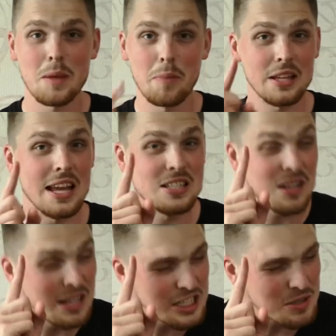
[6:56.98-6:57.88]
but
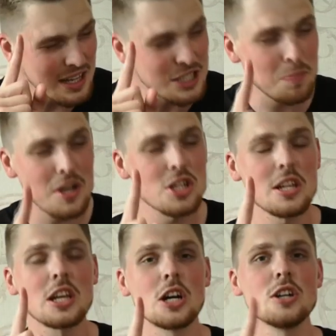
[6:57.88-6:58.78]
it's
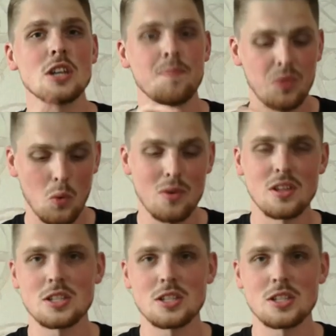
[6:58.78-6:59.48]
especially good with the